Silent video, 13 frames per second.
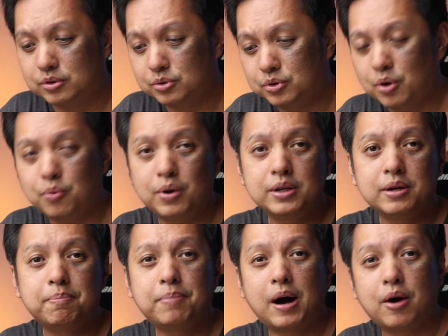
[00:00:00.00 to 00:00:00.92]
do not
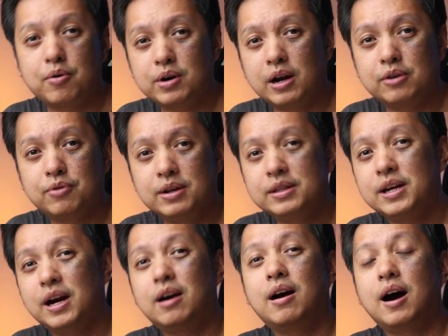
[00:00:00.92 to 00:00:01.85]
want a PowerColor one
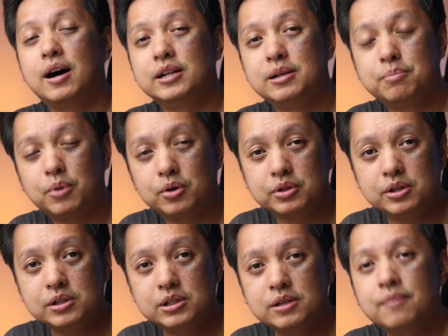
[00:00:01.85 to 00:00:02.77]
there are other
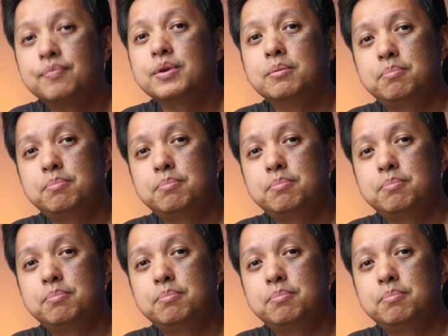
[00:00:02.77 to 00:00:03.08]
models